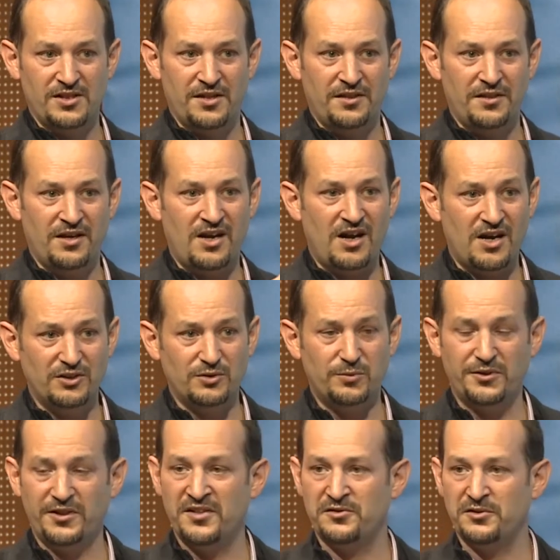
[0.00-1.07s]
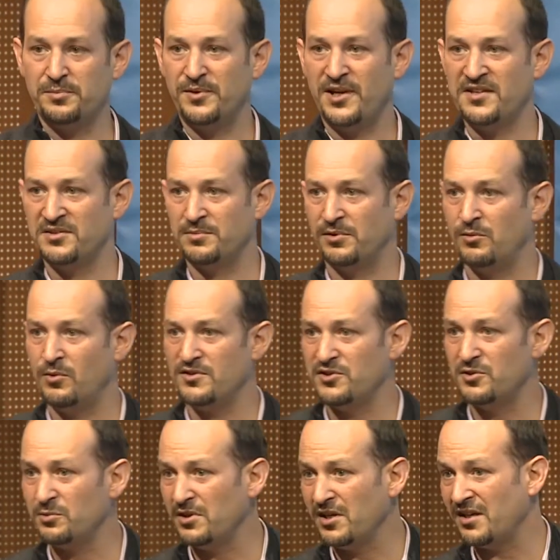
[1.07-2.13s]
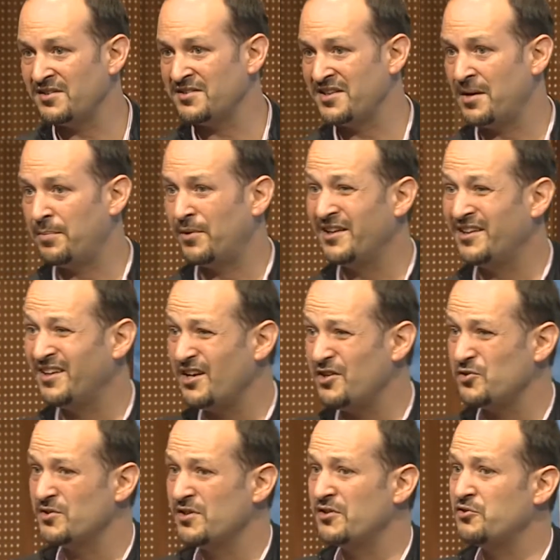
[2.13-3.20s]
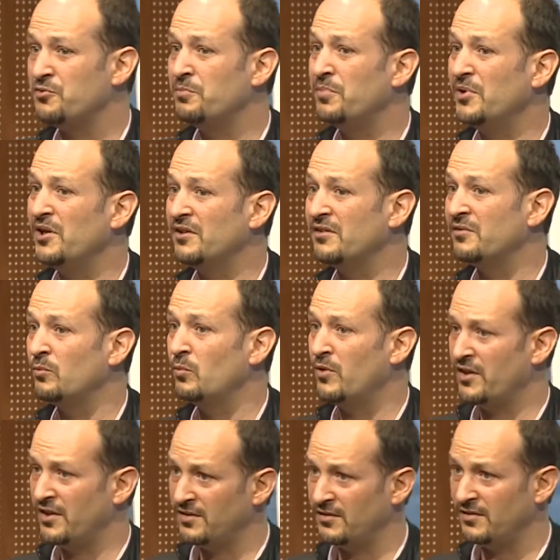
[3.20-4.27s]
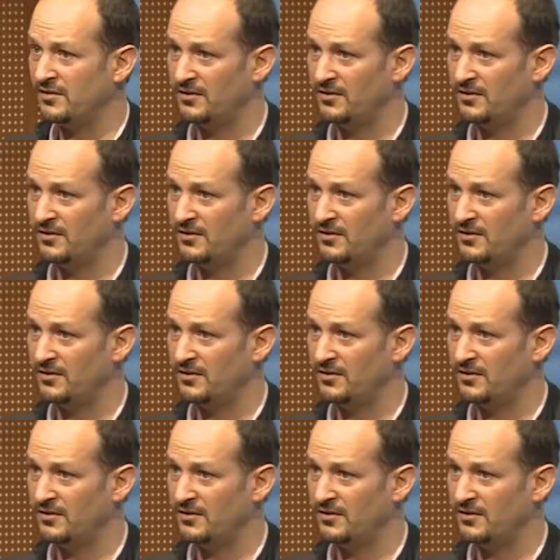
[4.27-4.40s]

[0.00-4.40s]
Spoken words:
The hardware is replaceable. What's unique is the application that you build with it.